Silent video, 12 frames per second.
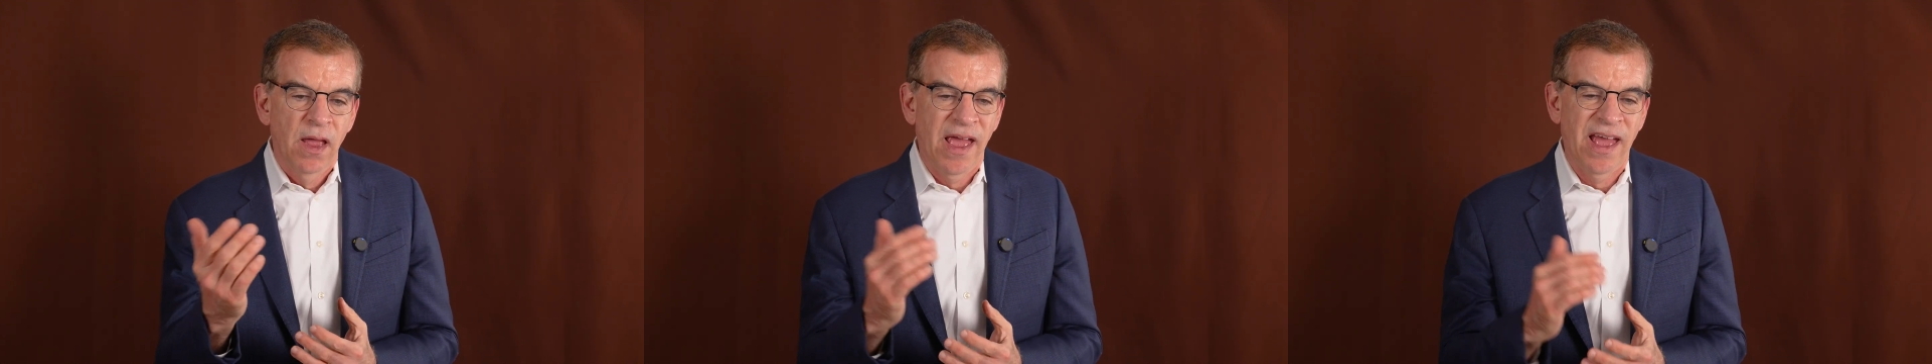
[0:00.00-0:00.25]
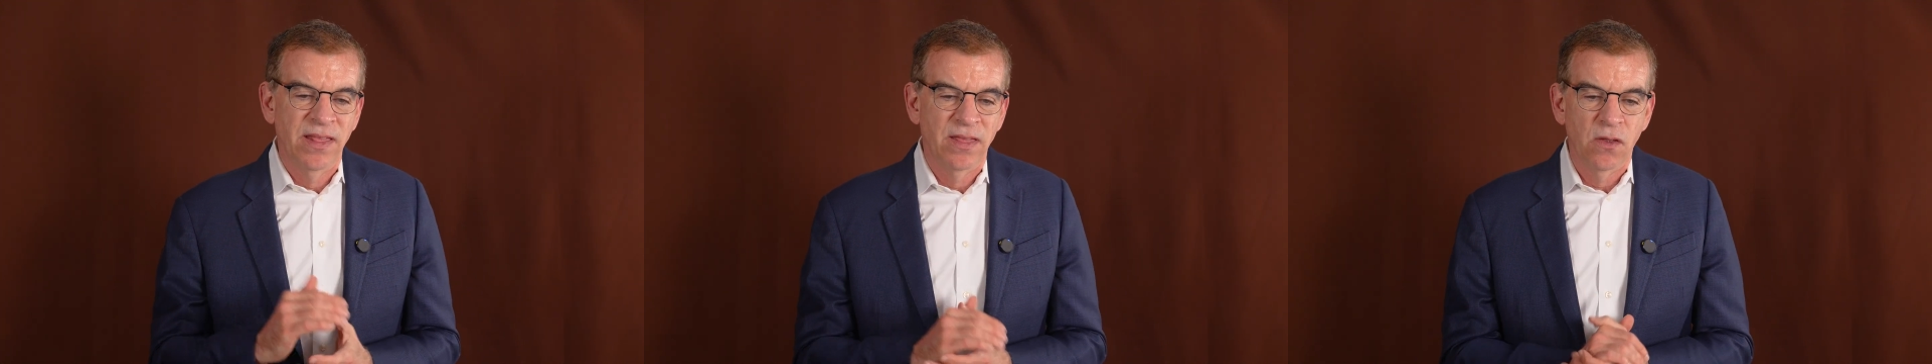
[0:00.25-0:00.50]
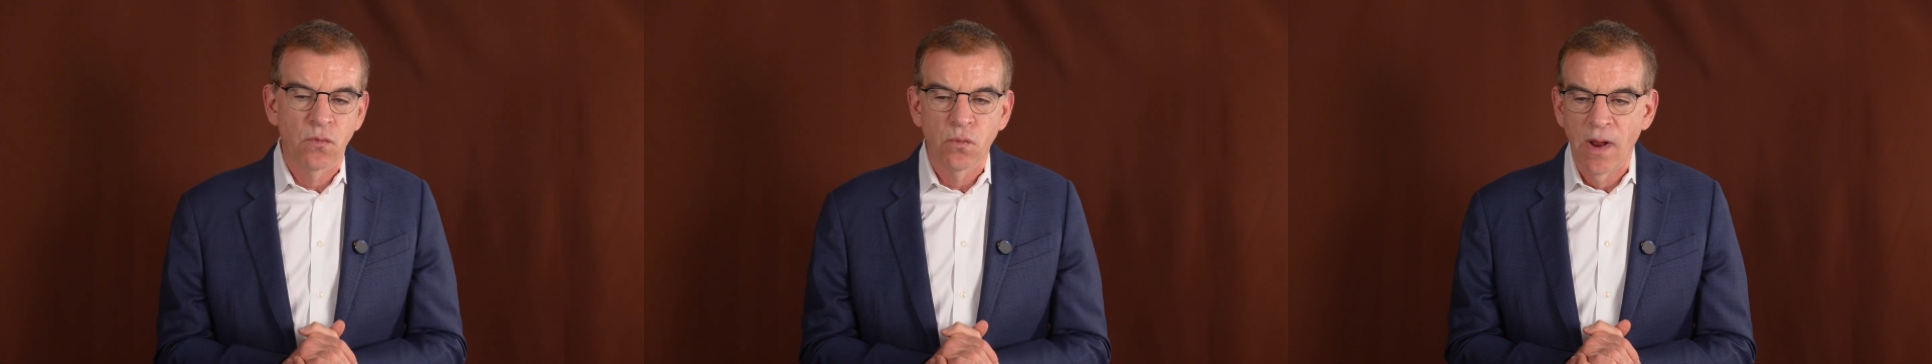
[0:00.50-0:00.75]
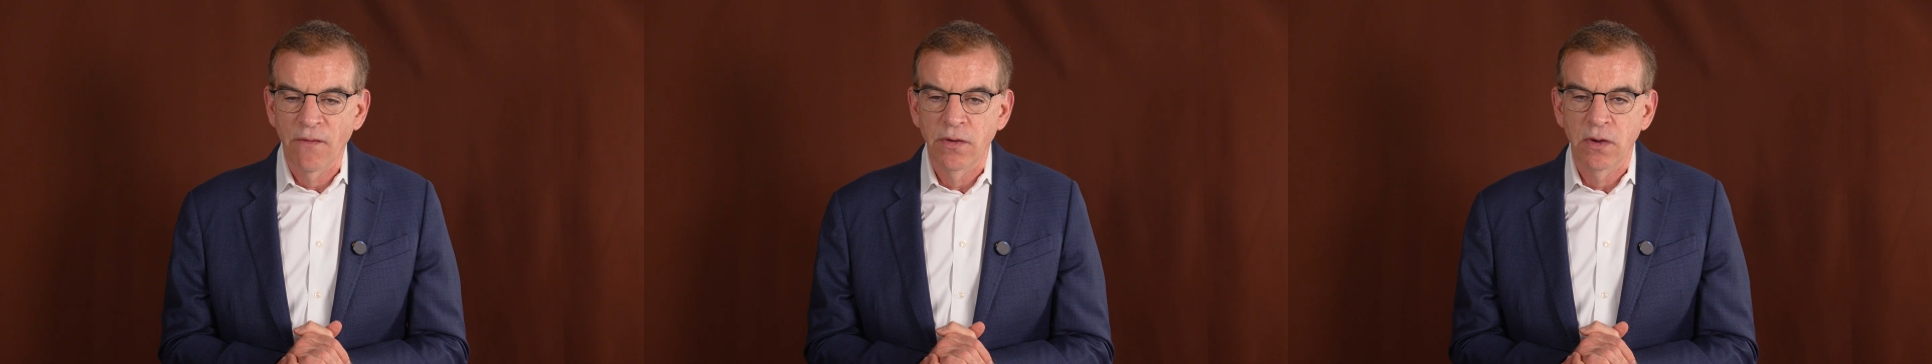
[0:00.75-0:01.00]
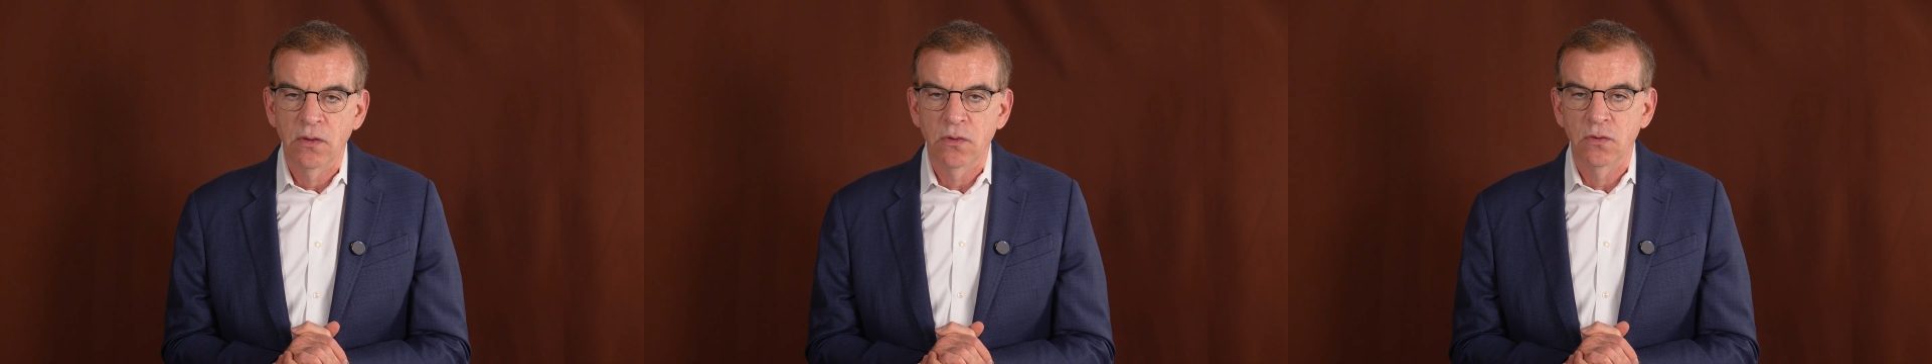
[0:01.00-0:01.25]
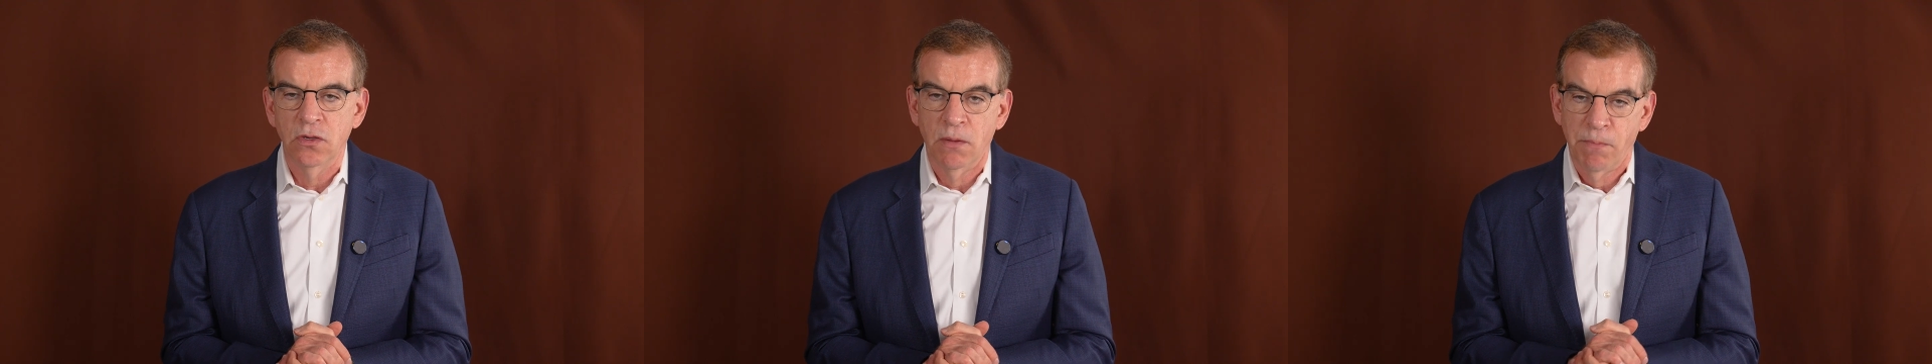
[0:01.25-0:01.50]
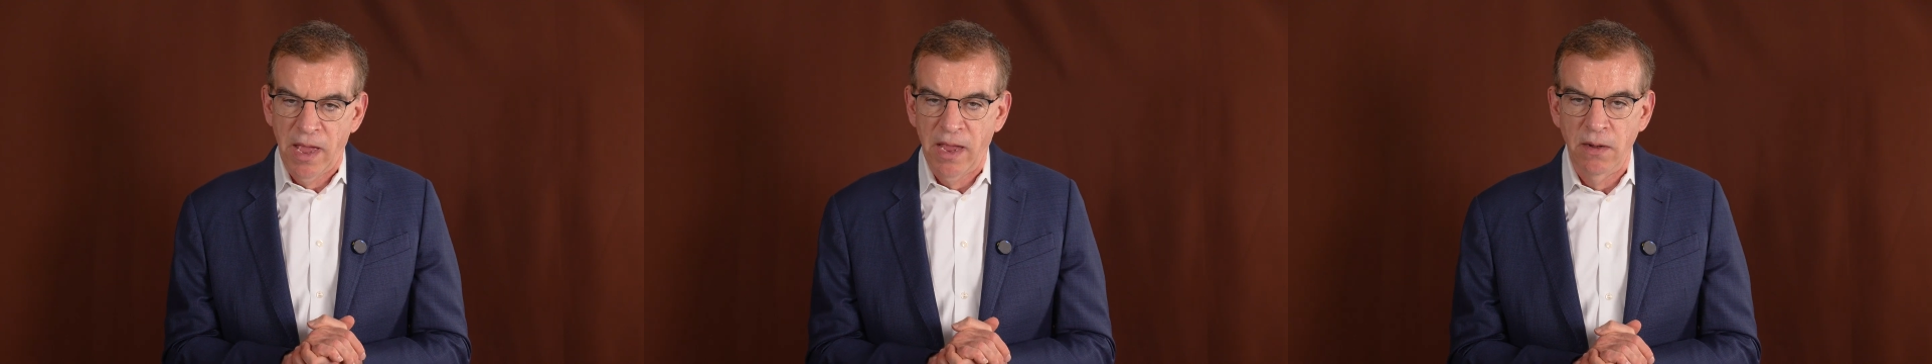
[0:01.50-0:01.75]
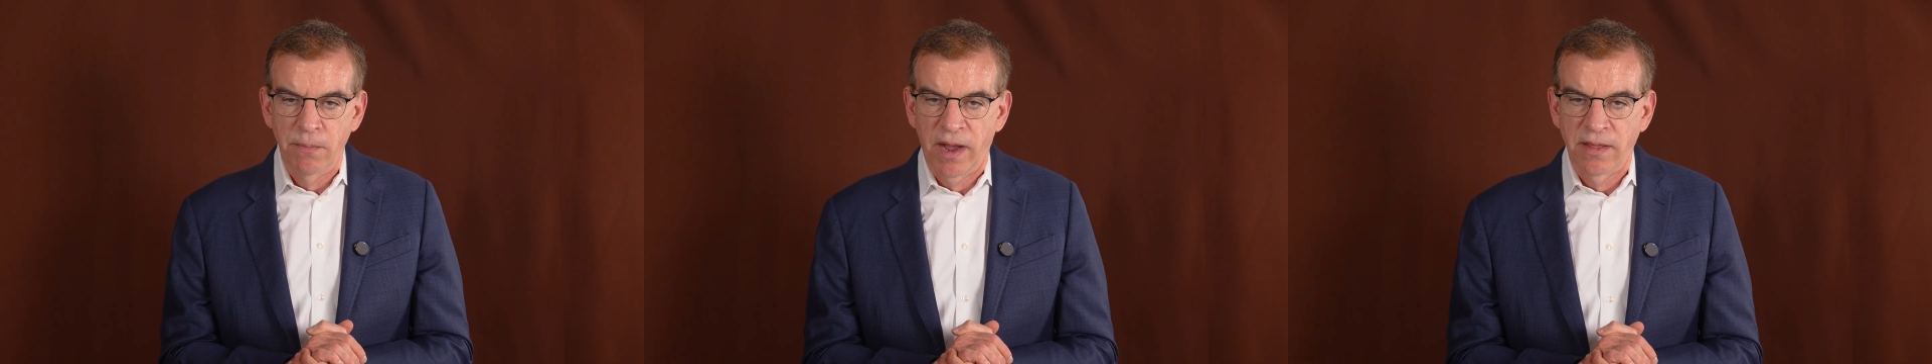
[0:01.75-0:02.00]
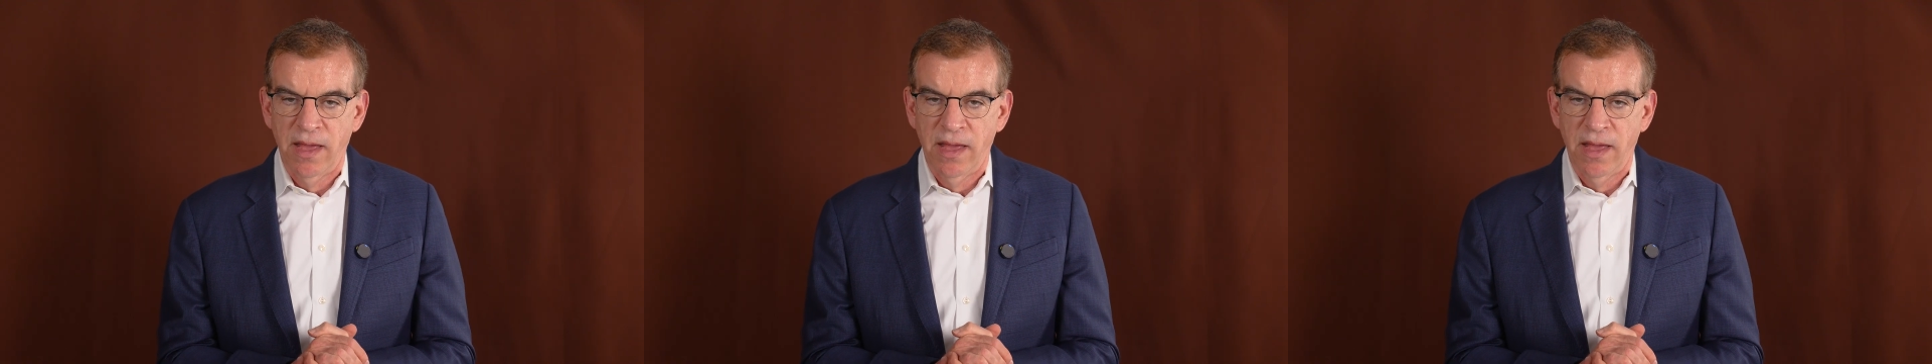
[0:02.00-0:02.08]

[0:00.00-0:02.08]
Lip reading: and the revenues paid by